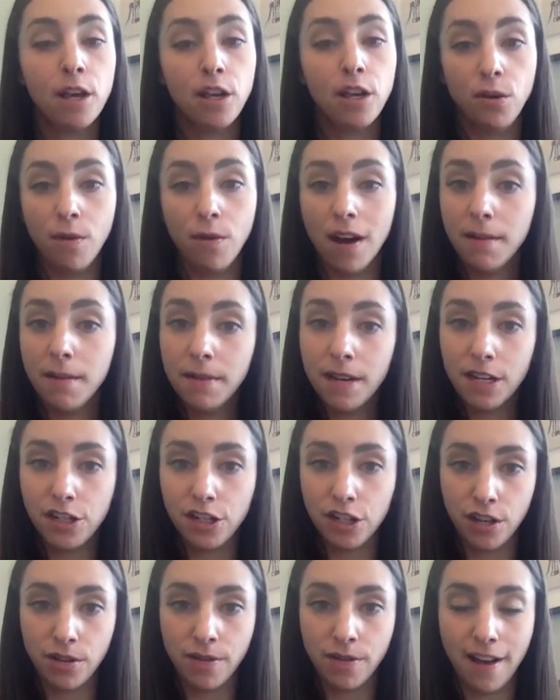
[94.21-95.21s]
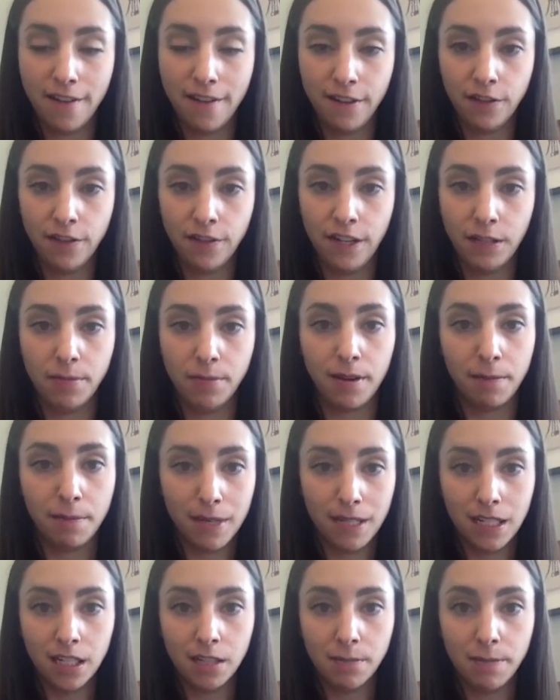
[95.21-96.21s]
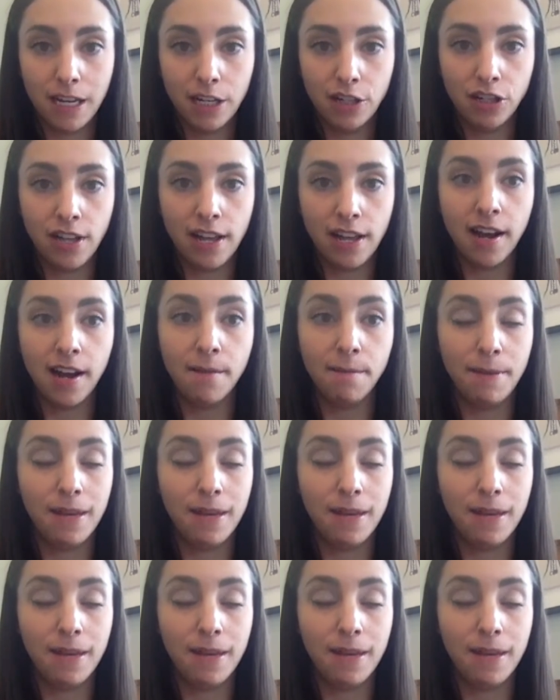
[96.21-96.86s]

you want to make sure you have your Facebook business page set up,